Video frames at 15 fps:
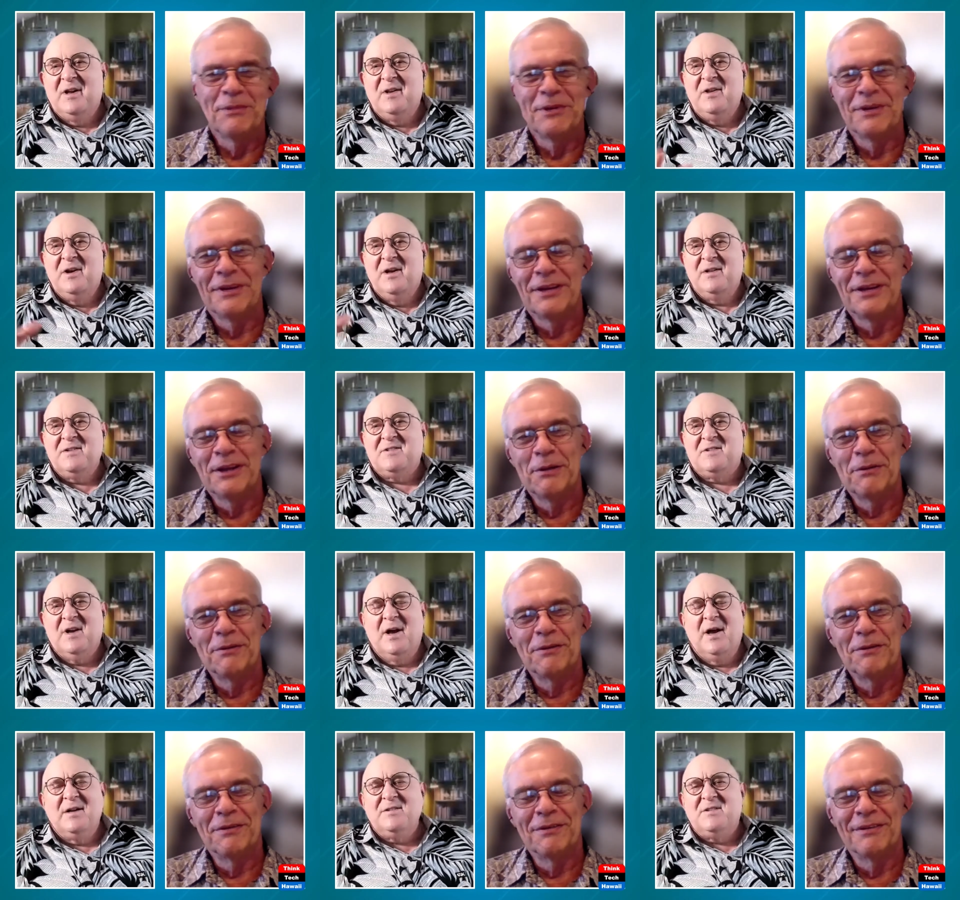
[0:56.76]
Speaker 1: on the other
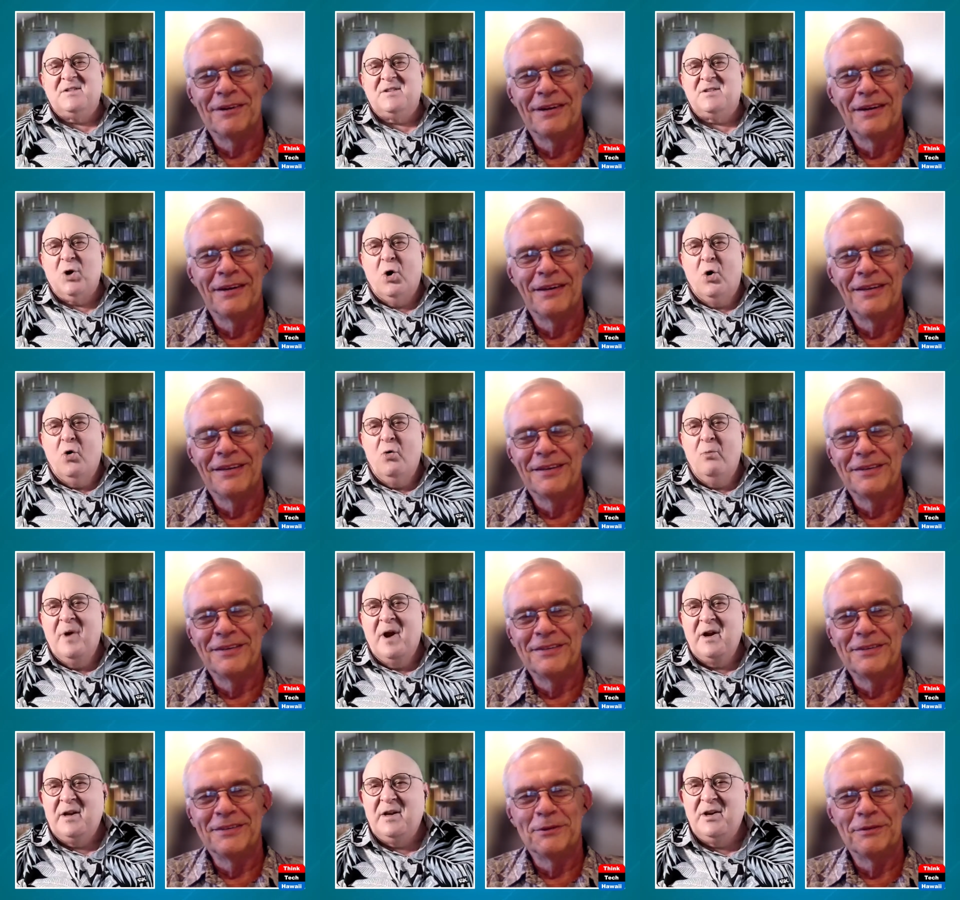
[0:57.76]
side so
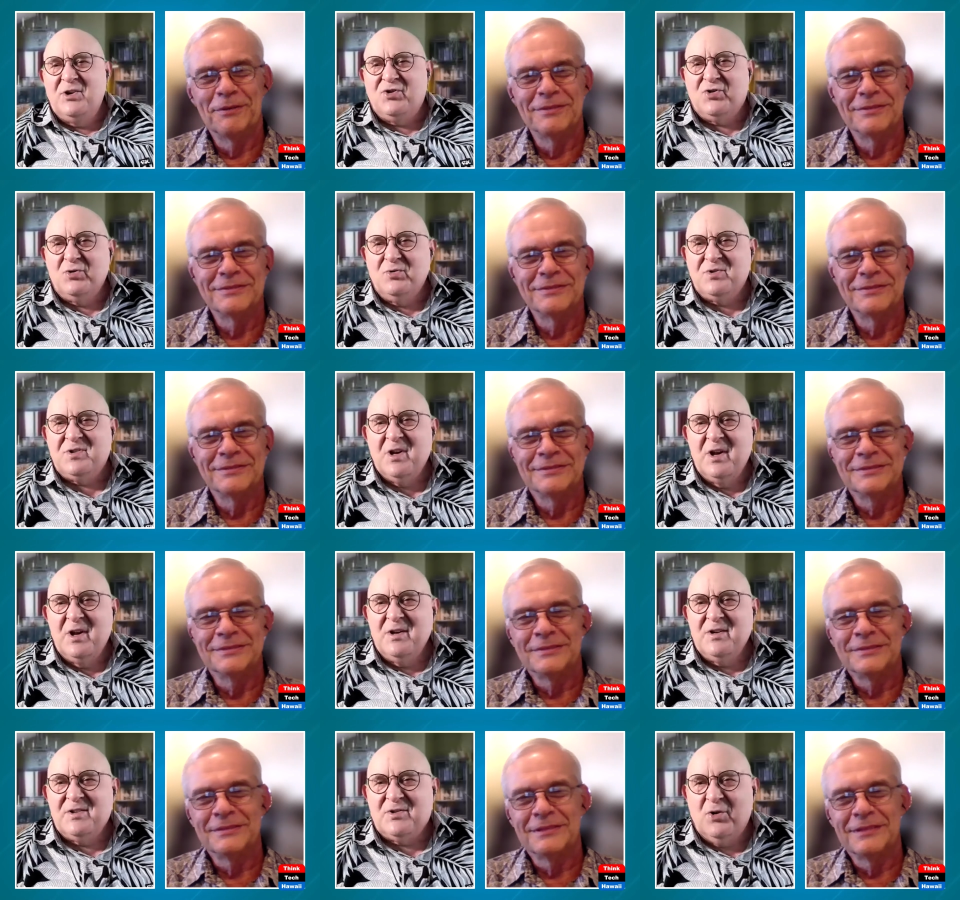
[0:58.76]
many issues,
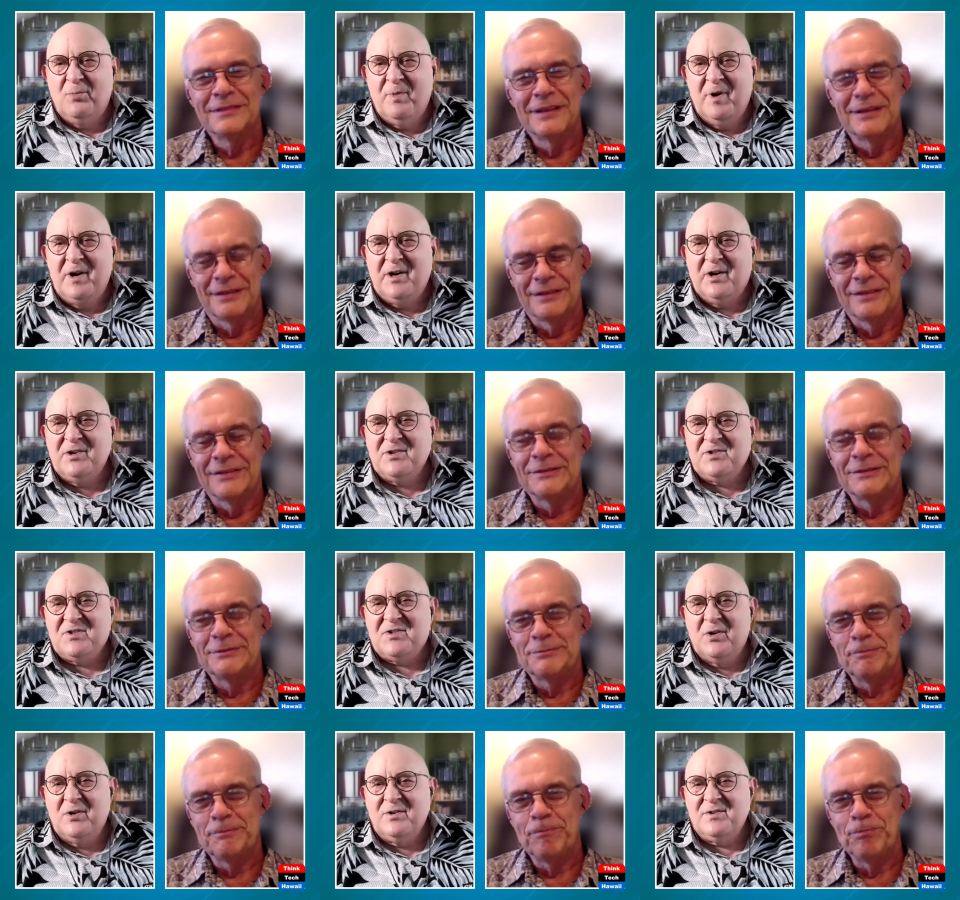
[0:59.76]
so many
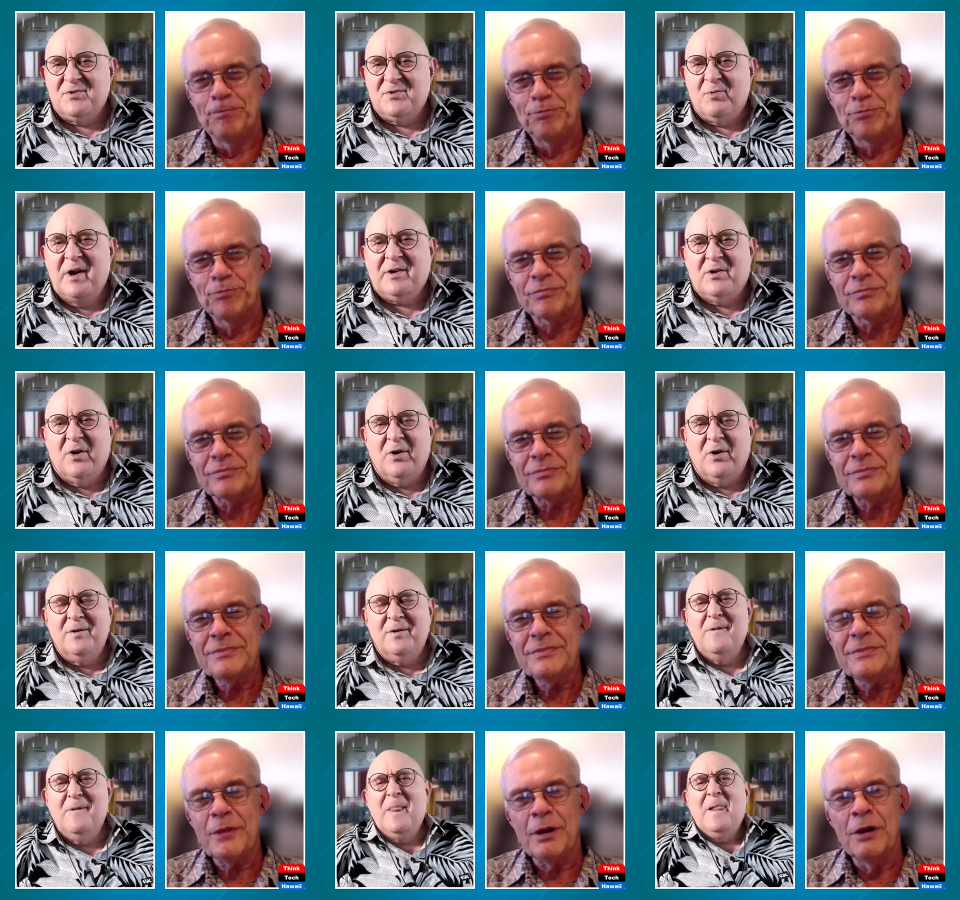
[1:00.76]
concerns, right,
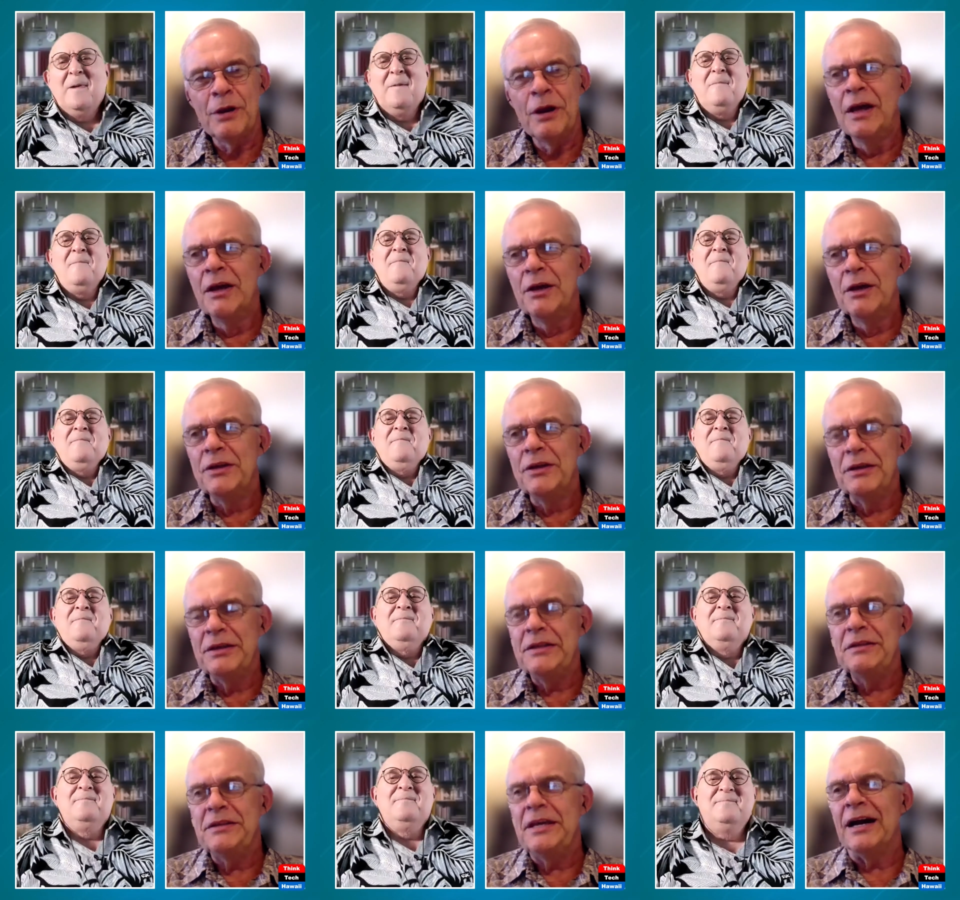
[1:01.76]
Carl?
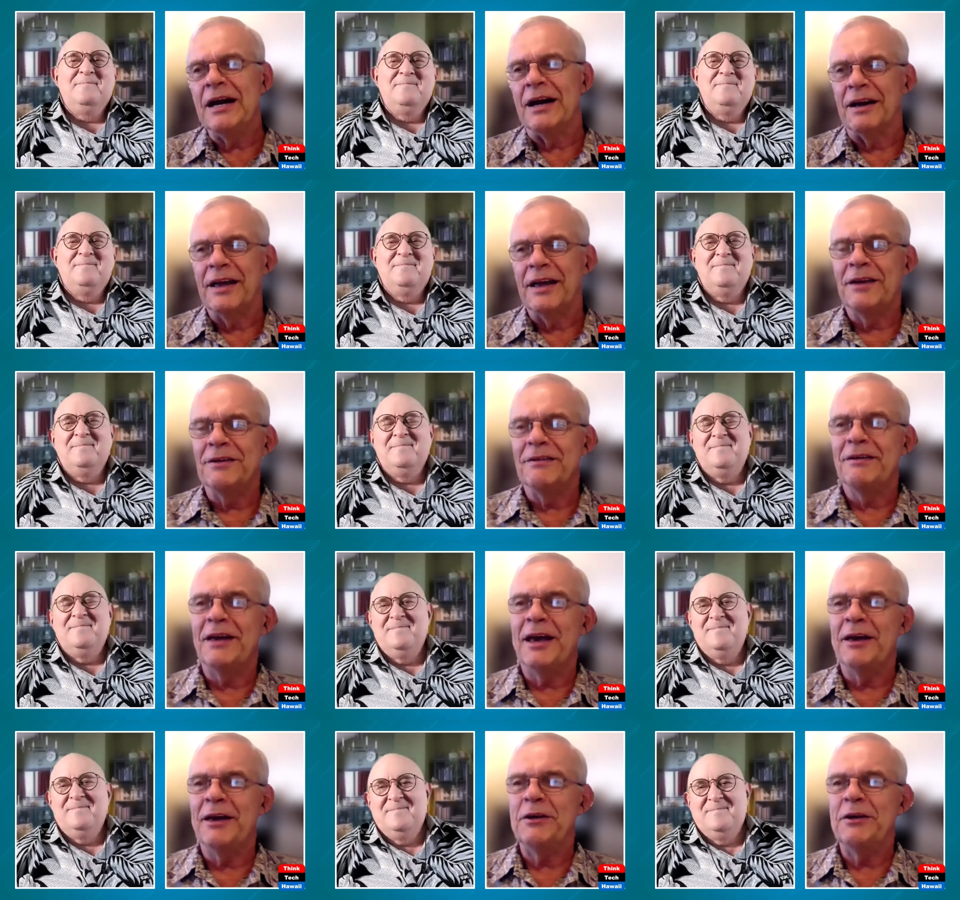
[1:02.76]
Speaker 2: Yeah, and
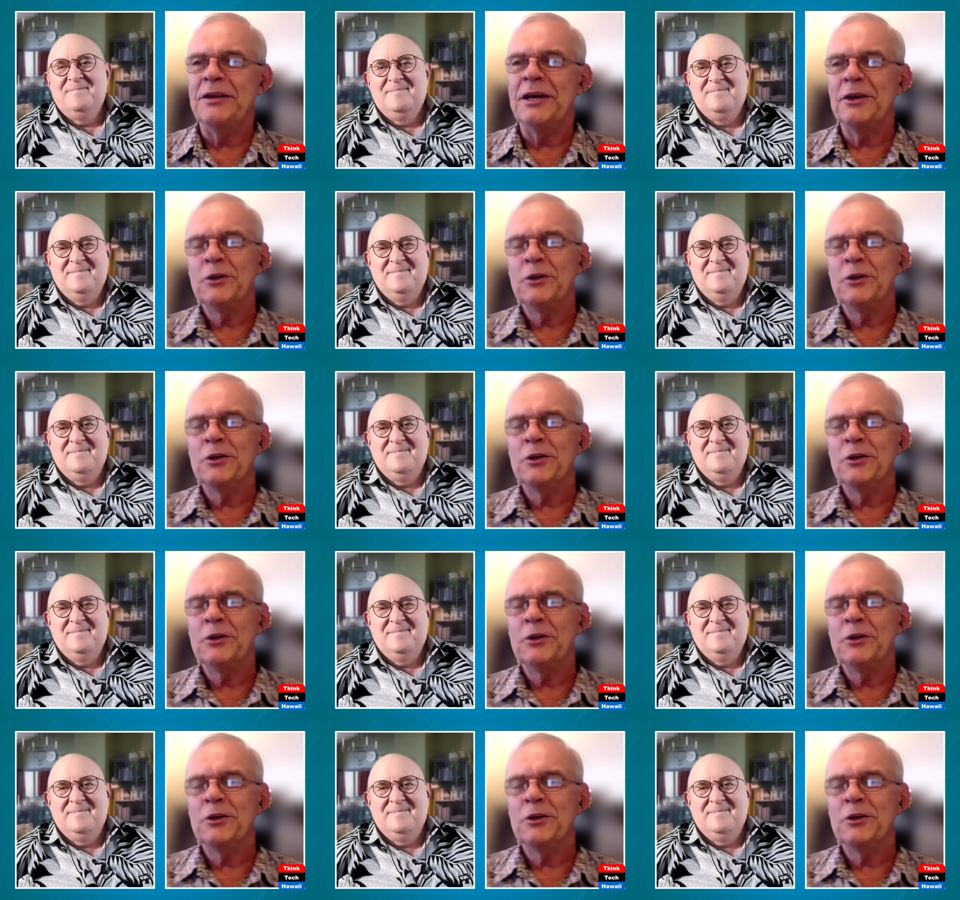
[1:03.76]
yet